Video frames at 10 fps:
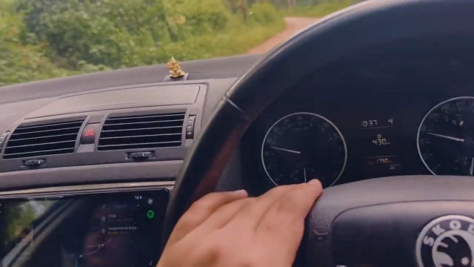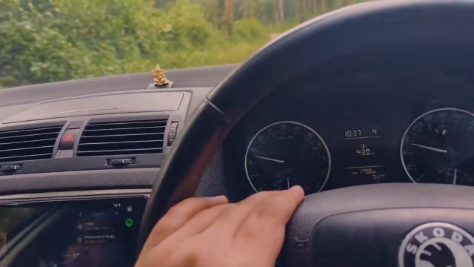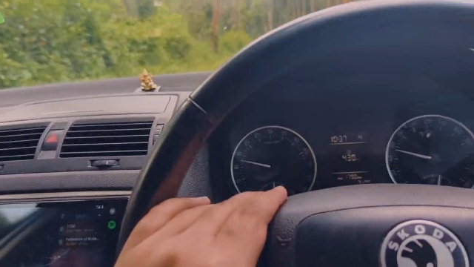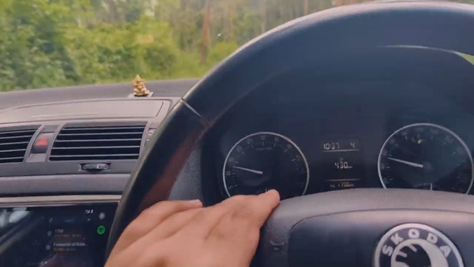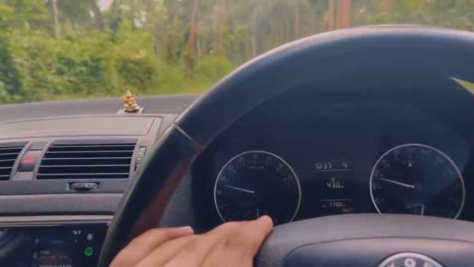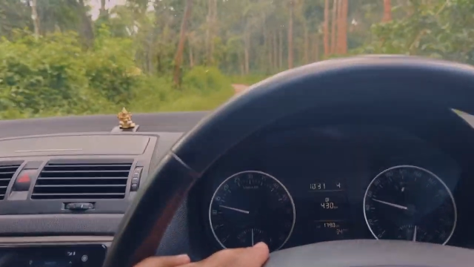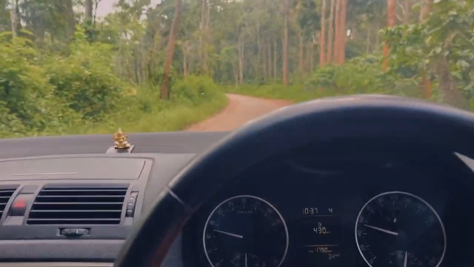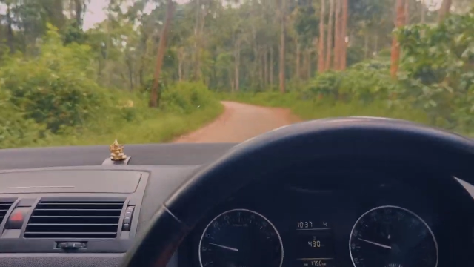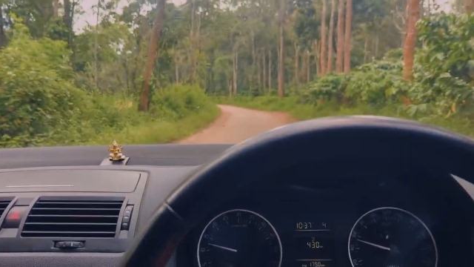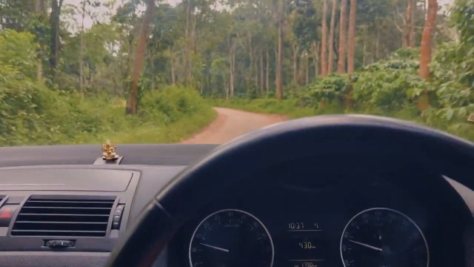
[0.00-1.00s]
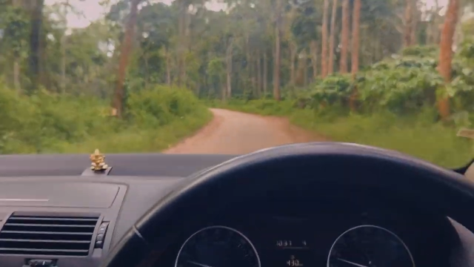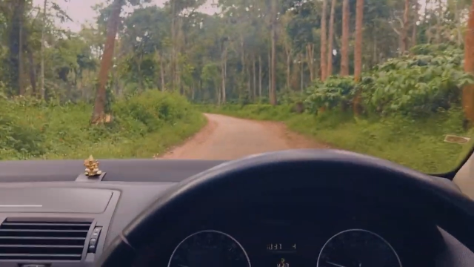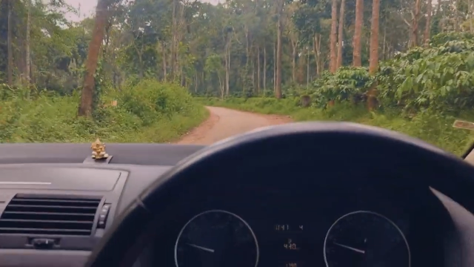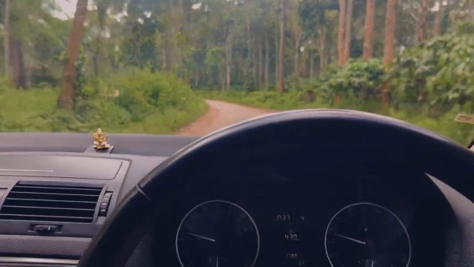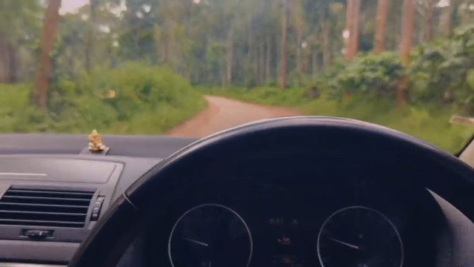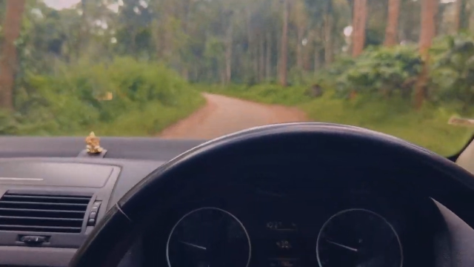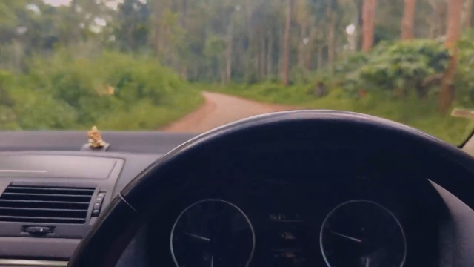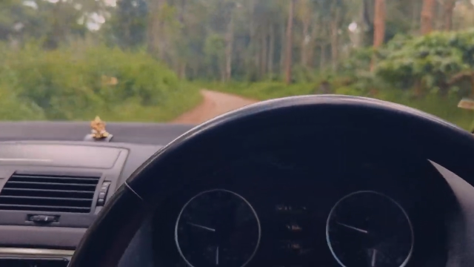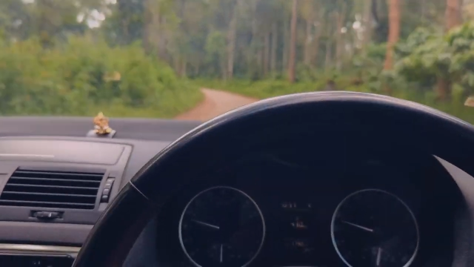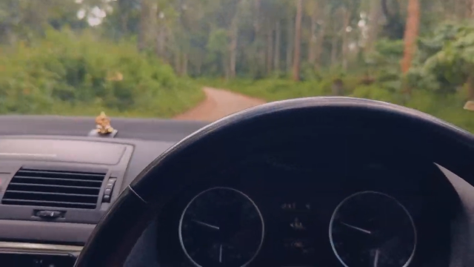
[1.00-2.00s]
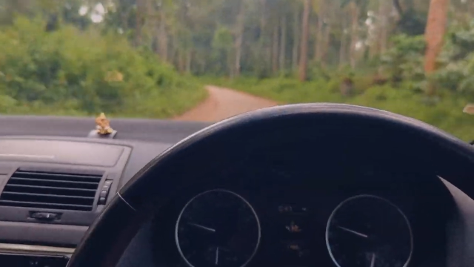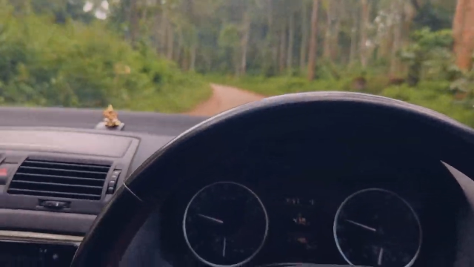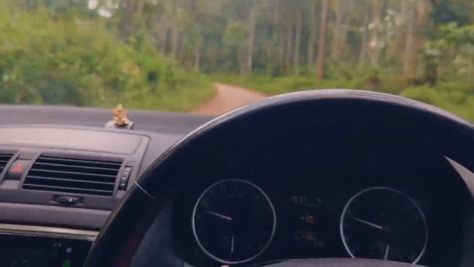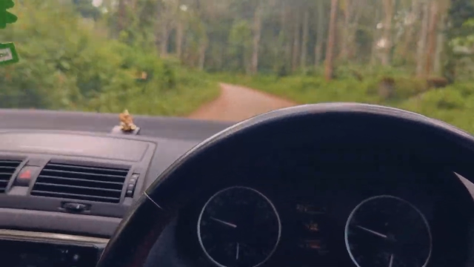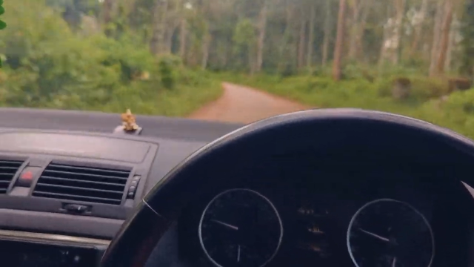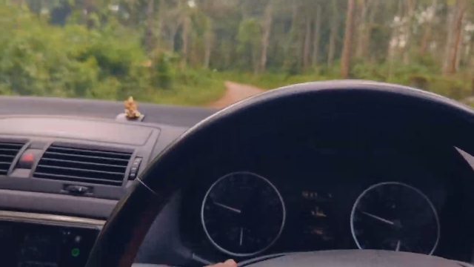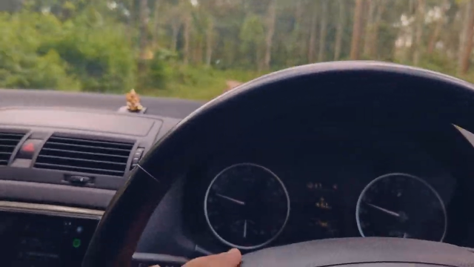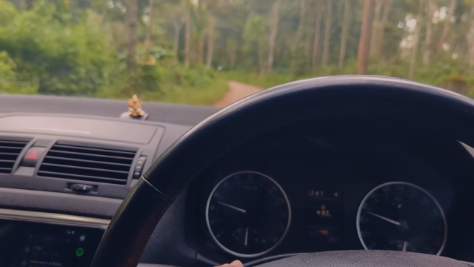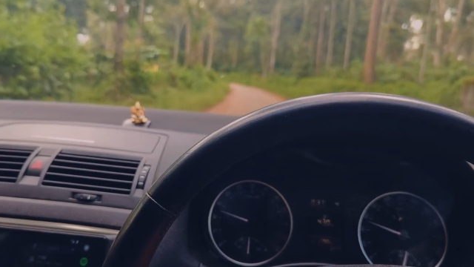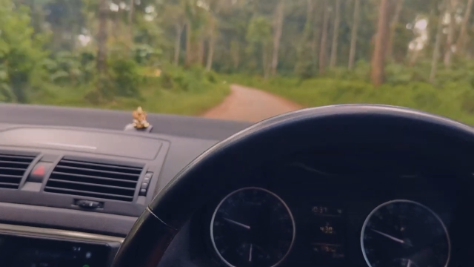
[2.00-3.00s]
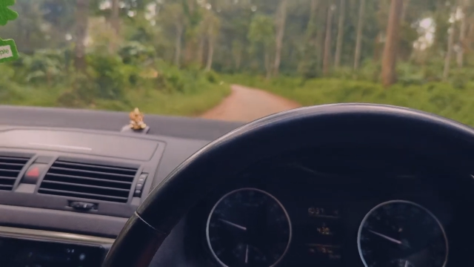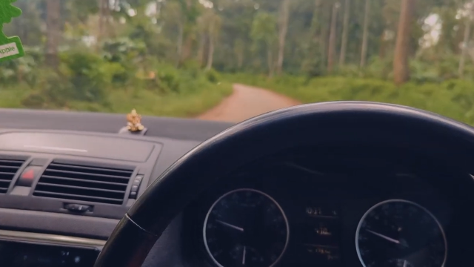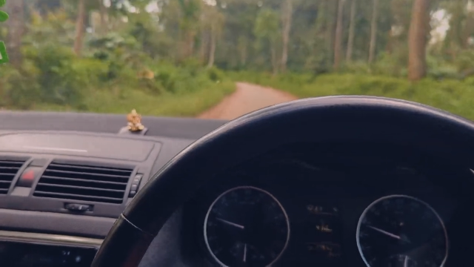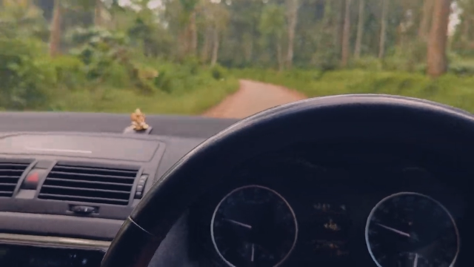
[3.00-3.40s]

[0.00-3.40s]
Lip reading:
Nobody's mouth can be seen.